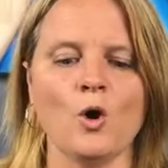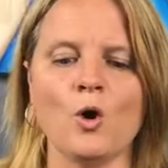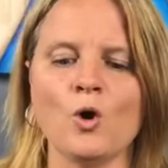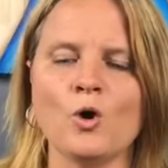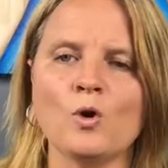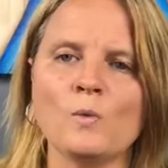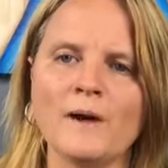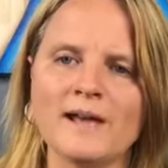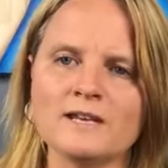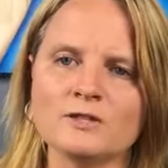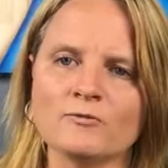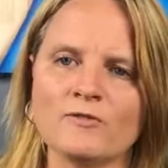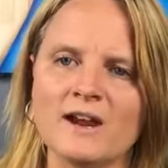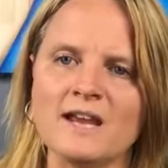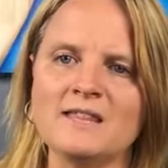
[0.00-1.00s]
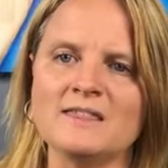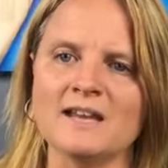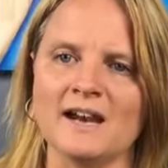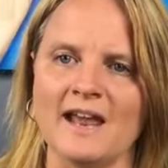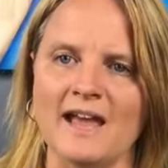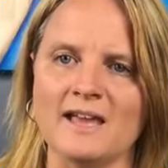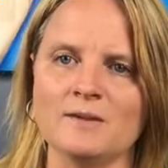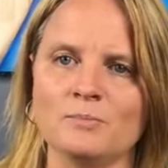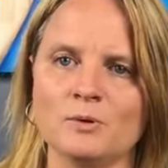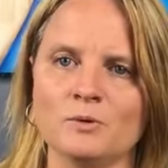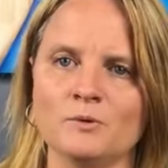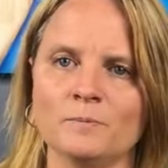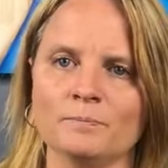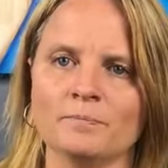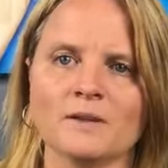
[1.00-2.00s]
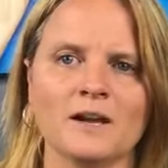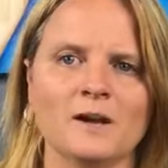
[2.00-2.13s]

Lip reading: Always read the label.